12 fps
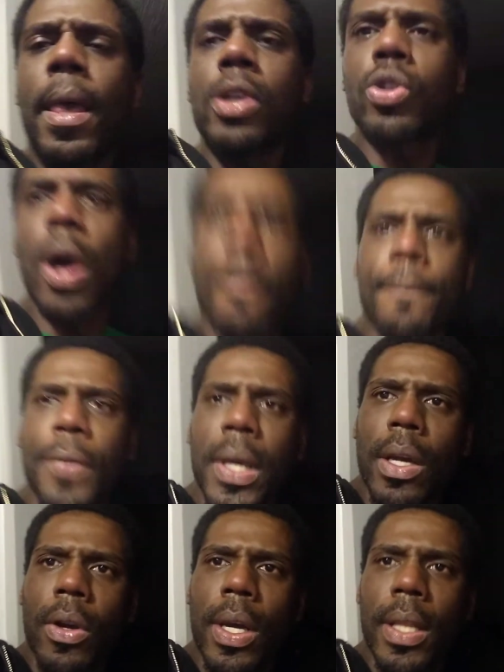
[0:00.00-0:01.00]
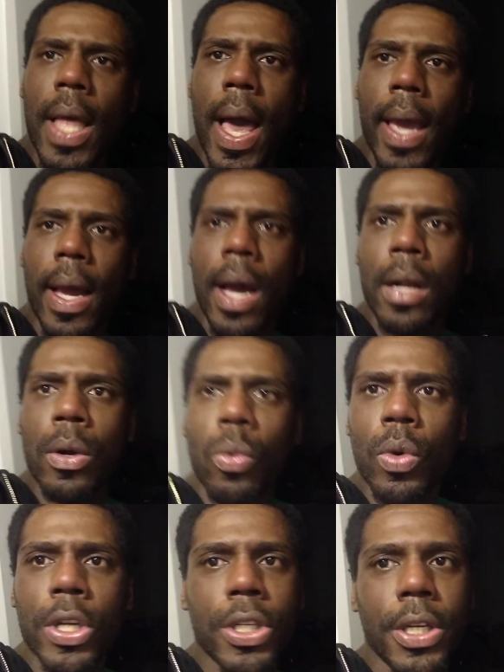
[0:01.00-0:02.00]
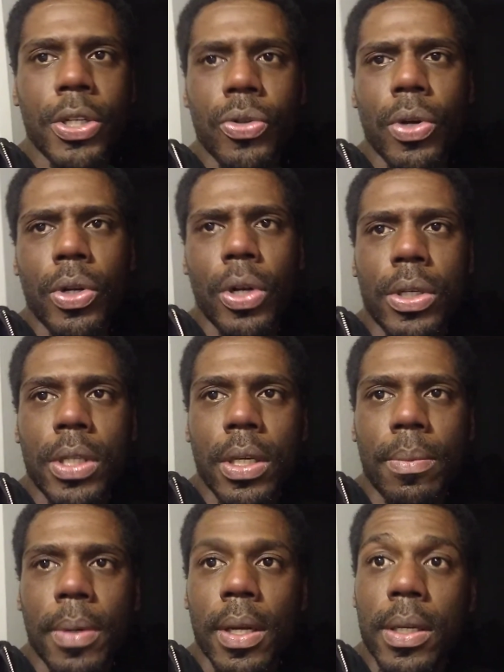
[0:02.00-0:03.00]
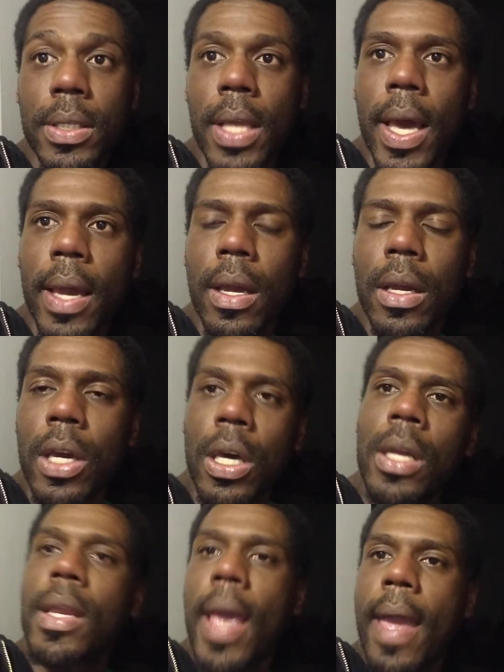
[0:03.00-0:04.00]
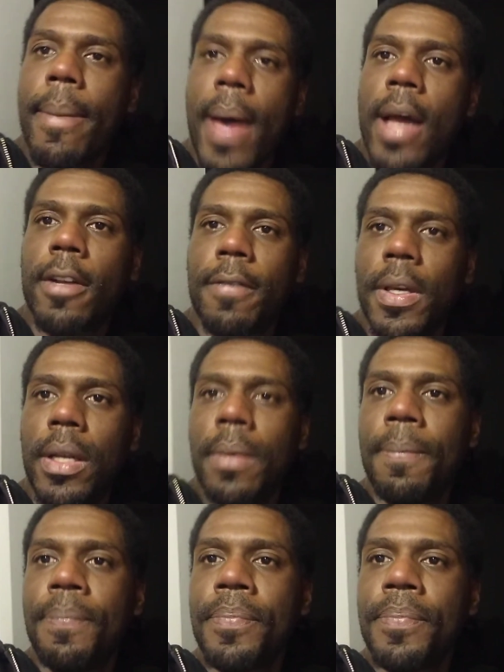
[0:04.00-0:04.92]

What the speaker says: So I'm figuring like, I don't wish injury on our team, but that's like good came out of it.